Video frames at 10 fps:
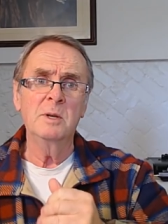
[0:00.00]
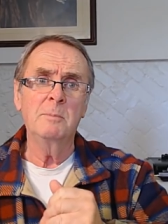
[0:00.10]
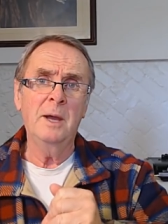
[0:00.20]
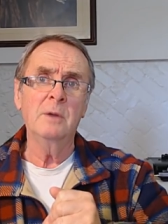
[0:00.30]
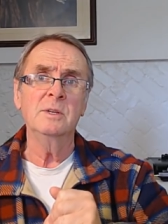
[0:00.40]

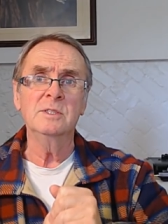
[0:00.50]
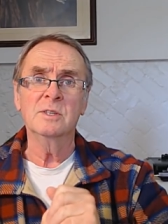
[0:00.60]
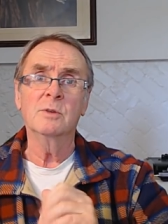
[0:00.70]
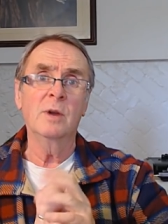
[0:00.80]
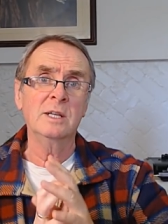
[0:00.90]
coming about
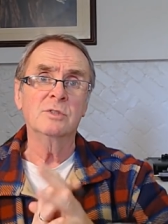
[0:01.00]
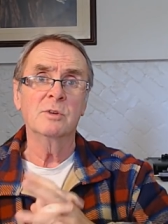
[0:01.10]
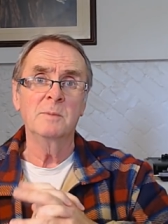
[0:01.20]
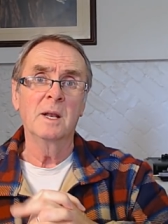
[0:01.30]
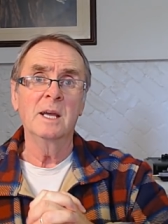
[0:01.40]
is the great
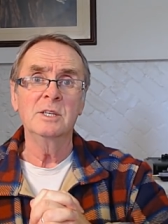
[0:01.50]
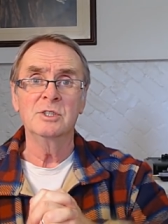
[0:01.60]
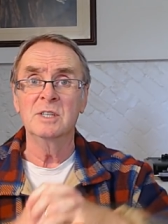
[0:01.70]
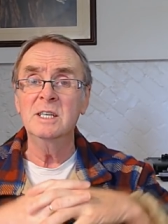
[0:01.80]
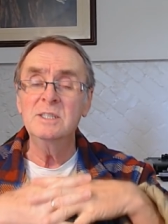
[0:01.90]

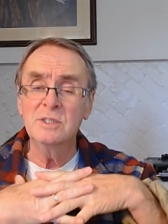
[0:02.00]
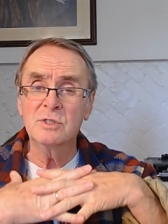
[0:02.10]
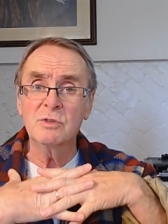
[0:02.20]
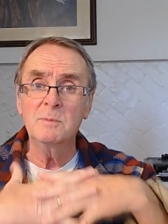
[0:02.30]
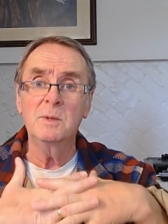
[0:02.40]
tribulation. Is
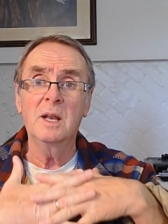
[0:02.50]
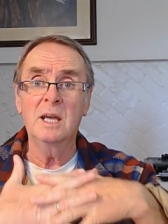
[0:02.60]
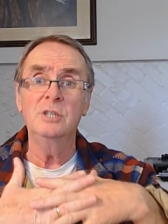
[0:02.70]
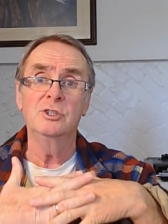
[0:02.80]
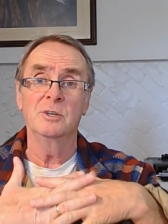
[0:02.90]
the
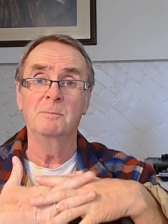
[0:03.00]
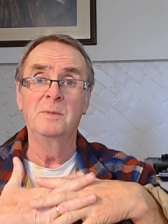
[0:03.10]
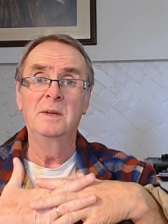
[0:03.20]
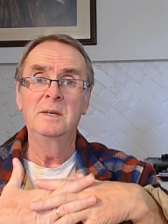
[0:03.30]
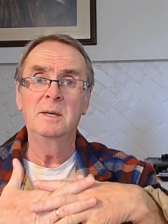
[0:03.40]

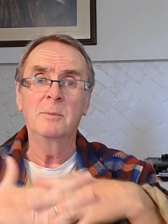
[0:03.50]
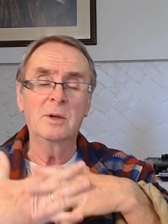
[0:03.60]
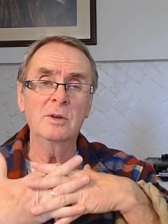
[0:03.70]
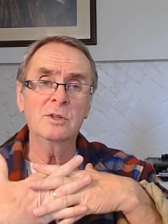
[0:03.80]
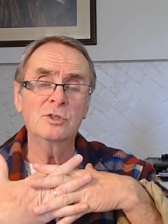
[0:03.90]
tribulation
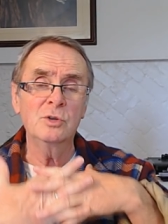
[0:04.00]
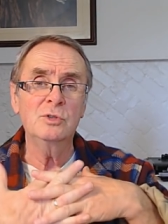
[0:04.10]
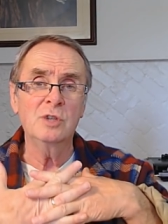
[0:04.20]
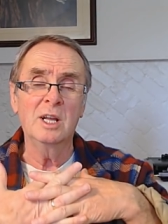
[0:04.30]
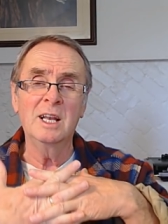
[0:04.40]
and we're going to
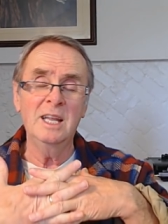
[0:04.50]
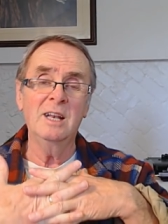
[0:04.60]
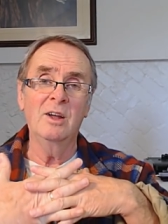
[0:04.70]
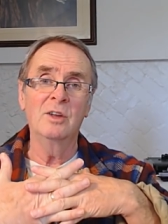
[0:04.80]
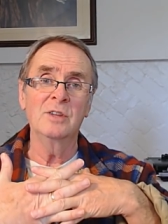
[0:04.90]
touch a
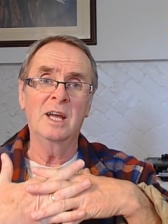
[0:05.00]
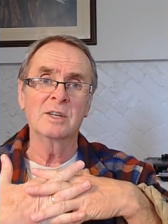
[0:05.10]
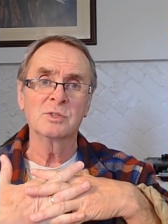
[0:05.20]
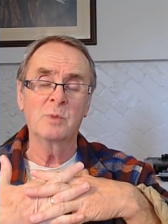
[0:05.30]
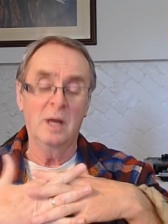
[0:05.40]
little on
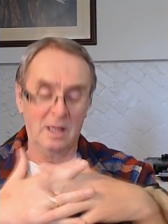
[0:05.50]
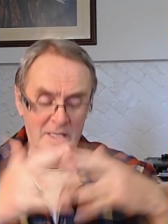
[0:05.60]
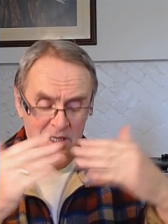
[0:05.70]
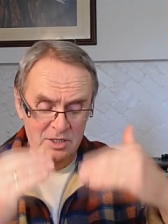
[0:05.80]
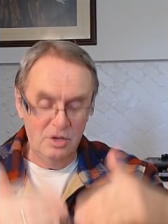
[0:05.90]
that as
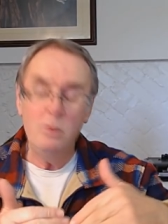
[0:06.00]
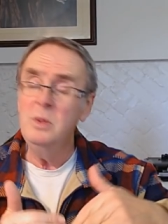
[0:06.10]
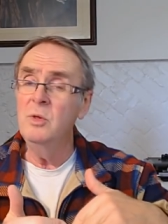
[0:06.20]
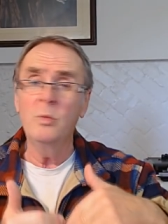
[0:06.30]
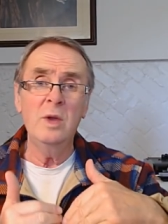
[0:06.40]
well,
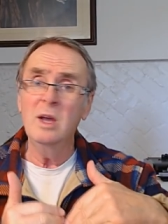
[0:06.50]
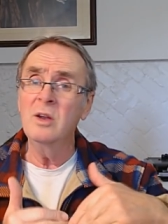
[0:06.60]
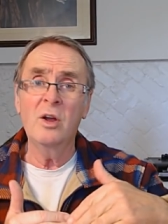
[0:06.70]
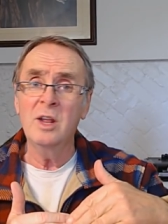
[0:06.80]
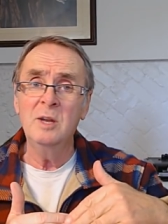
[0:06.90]
knowing that we
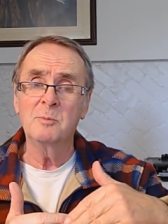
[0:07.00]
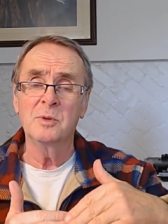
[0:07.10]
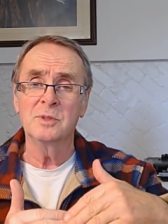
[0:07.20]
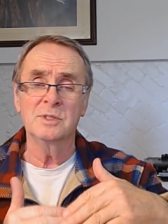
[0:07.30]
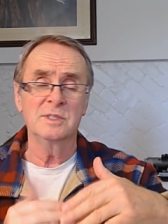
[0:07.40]
are not in
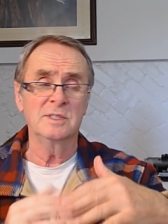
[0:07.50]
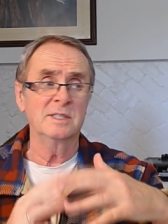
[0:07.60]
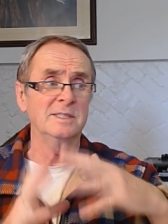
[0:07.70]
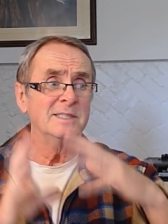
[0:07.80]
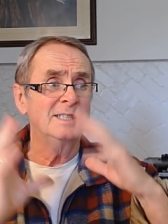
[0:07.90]
it, brothers and
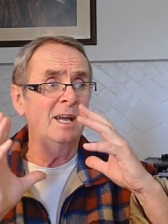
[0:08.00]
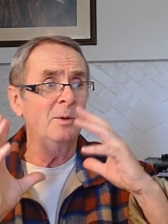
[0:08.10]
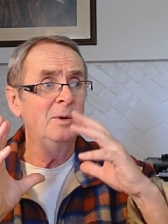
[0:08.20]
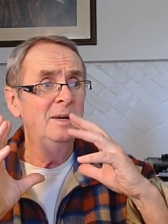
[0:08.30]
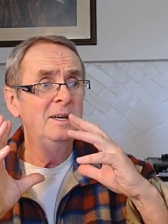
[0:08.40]
sisters.
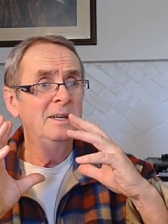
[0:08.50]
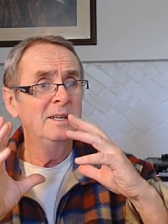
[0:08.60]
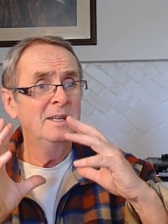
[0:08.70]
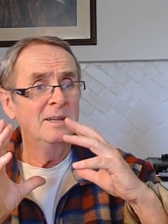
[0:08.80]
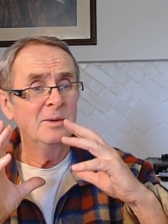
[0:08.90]
Now,
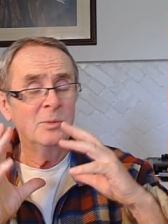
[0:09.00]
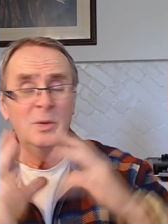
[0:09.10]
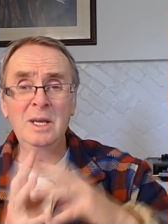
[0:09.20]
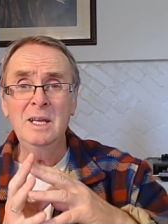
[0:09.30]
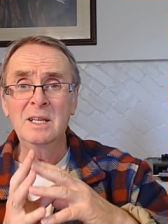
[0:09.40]

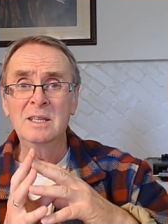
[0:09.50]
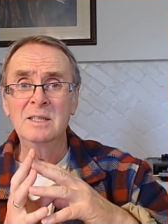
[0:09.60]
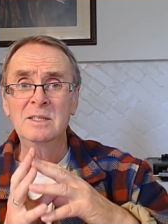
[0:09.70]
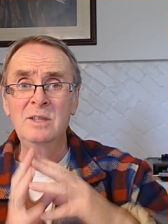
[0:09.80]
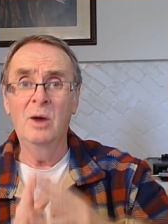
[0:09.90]
we
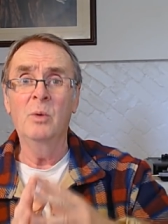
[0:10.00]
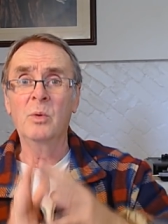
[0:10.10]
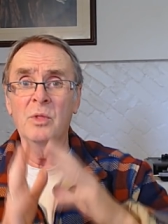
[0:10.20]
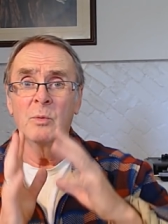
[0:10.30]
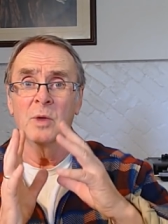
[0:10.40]

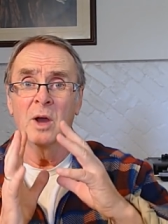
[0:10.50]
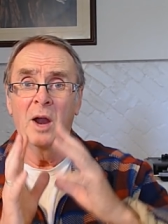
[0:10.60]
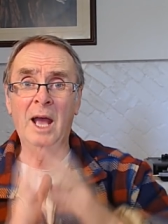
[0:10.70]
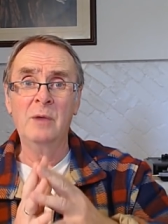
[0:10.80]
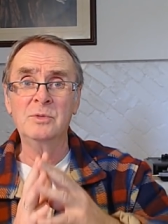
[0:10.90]
know that we
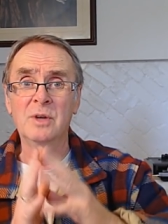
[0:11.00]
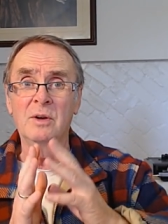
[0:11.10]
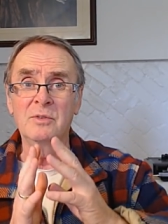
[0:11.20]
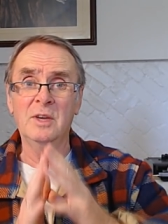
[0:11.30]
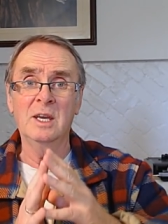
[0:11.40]
are out
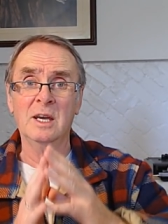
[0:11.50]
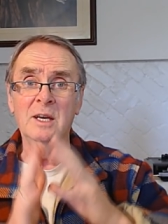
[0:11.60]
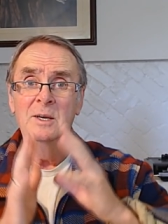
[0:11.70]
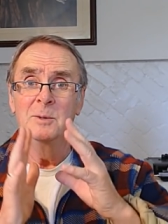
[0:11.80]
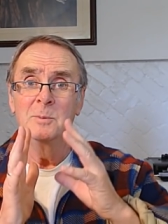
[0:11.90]
of
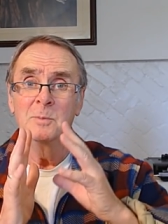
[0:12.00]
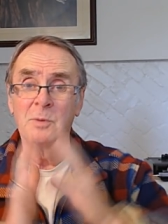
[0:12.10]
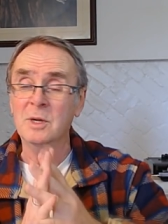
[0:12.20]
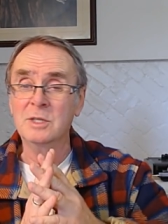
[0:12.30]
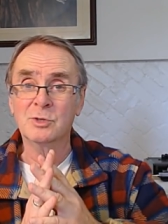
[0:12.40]
here
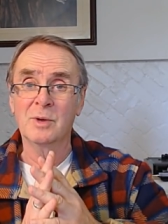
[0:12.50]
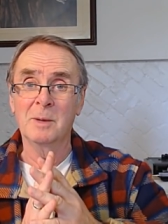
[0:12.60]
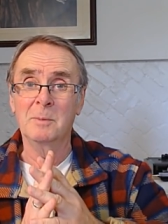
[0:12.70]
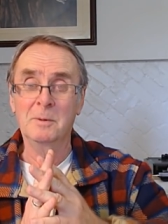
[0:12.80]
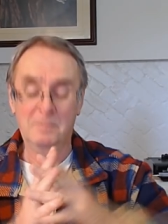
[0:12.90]
pre
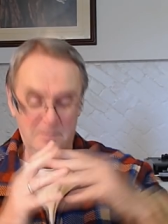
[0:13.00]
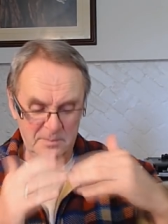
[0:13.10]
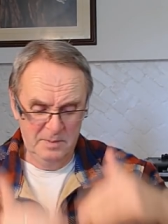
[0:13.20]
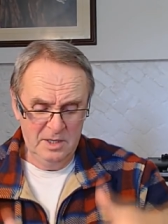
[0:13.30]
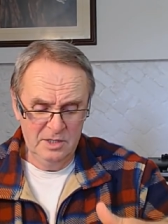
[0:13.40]
trib
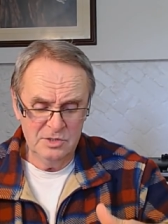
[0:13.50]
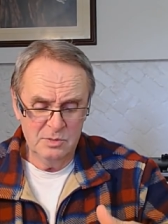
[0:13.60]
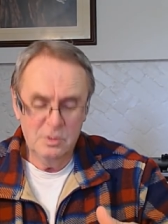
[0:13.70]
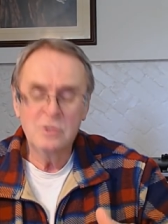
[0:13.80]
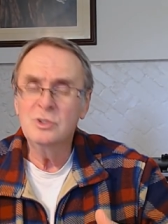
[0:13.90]

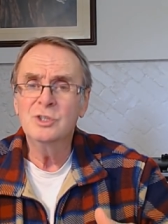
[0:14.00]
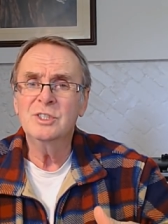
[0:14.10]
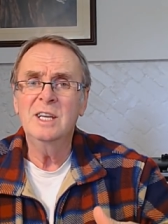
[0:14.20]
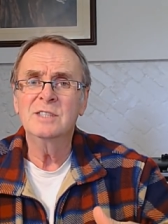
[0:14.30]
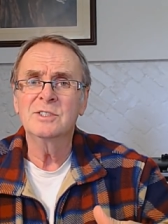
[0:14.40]
because the word
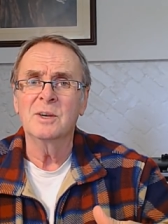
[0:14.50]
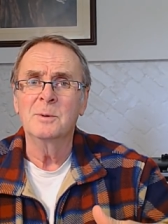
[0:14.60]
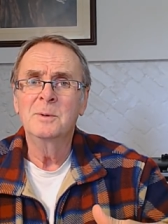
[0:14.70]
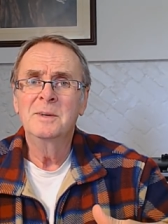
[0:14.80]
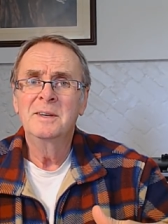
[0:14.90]
just said
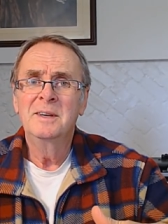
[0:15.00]
so.